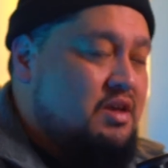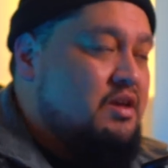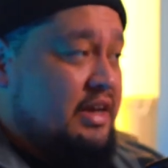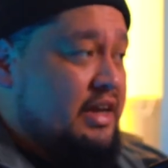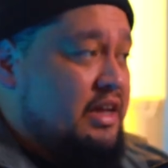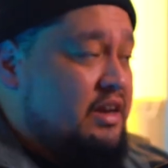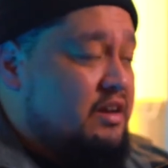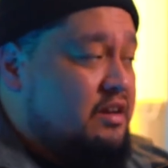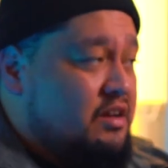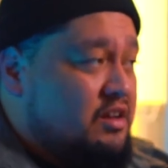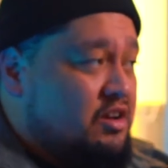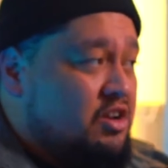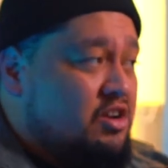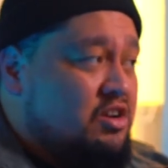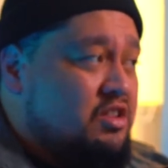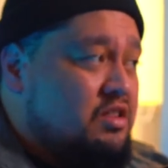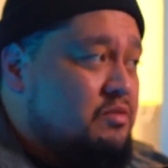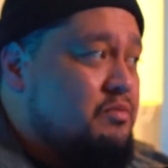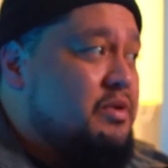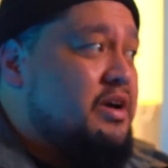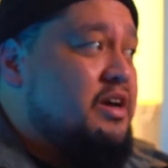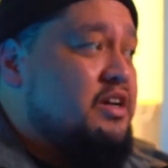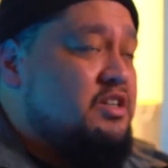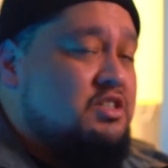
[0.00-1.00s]
And a lot of
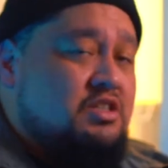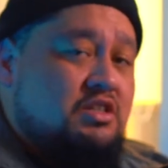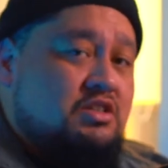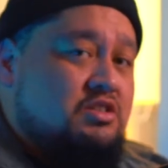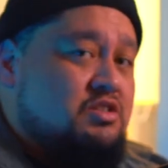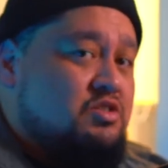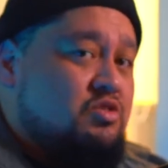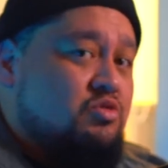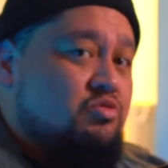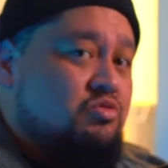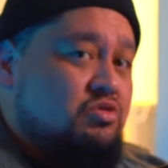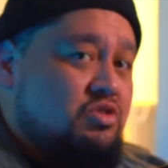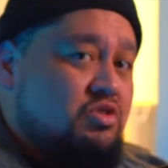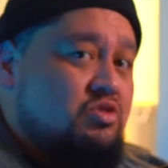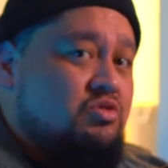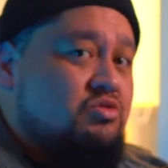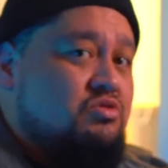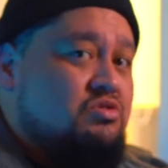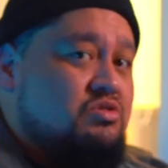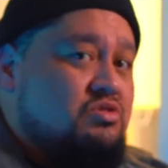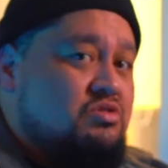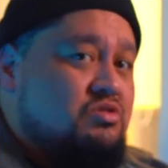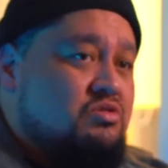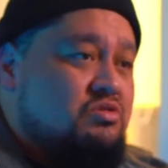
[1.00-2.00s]
them I actually still
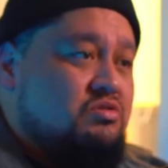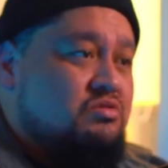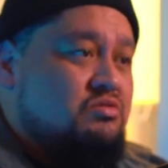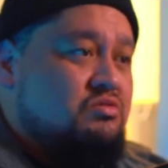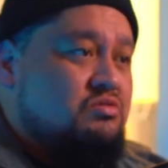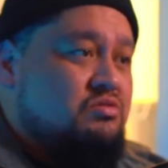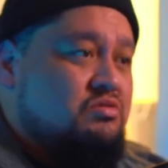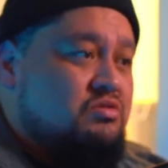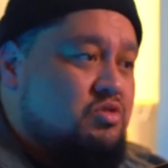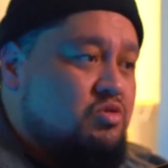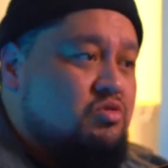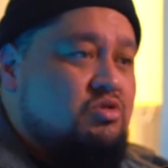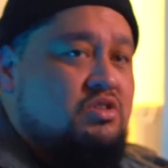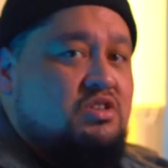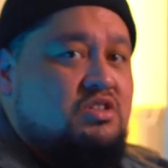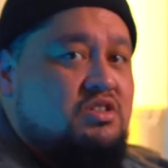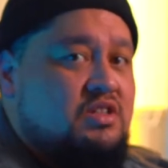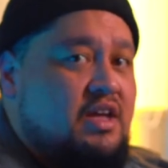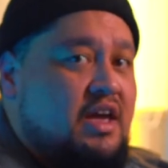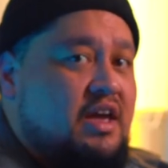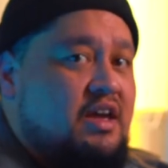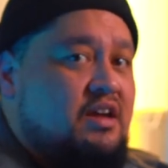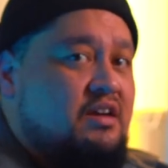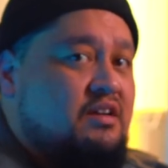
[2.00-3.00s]
use to this
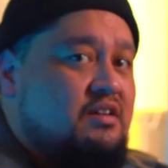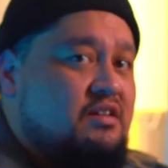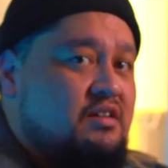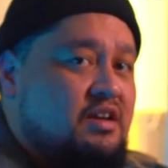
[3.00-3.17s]
day,